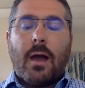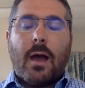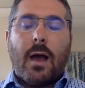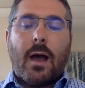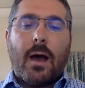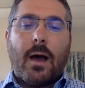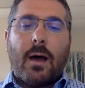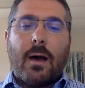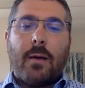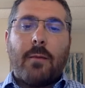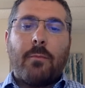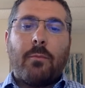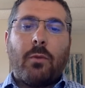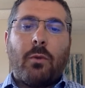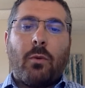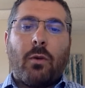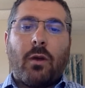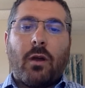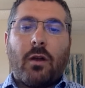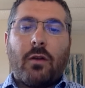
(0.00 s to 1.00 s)
Um,
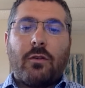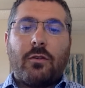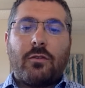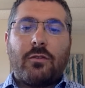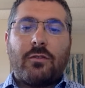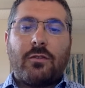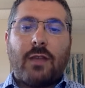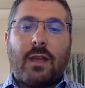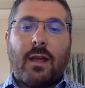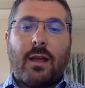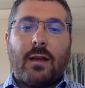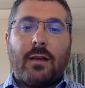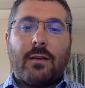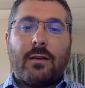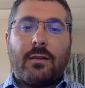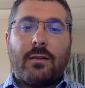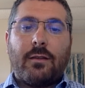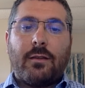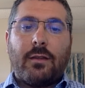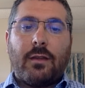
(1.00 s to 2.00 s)
we want to
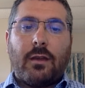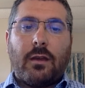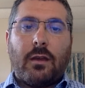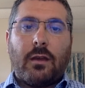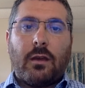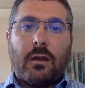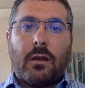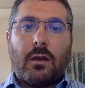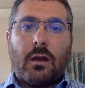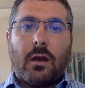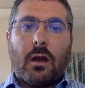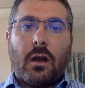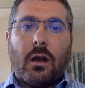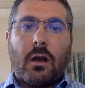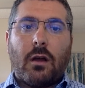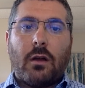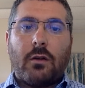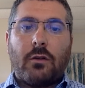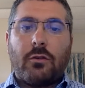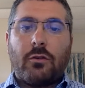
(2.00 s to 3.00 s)
understand the
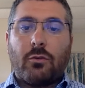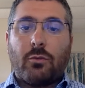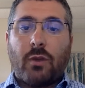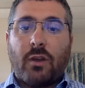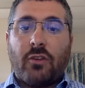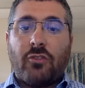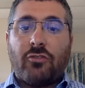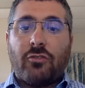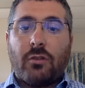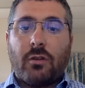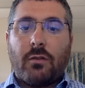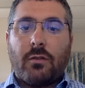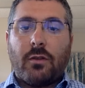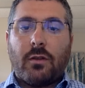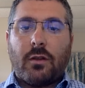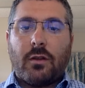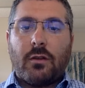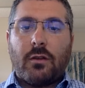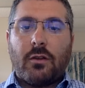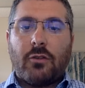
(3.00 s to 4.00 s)
uh, duration of
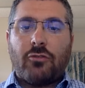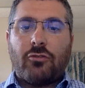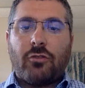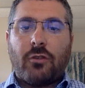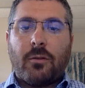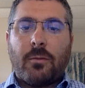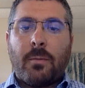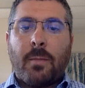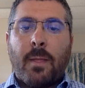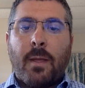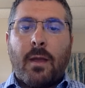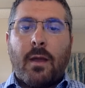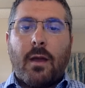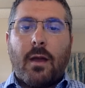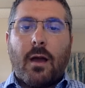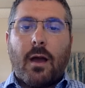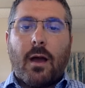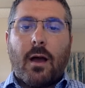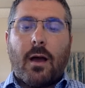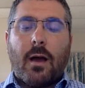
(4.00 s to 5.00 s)
the condition.
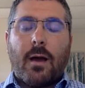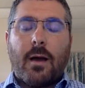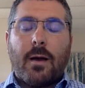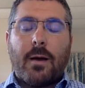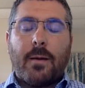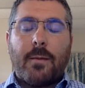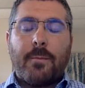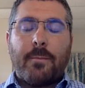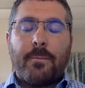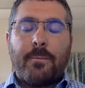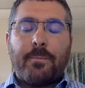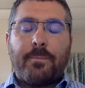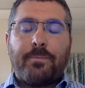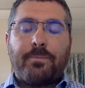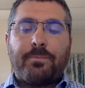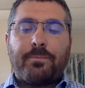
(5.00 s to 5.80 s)
Um,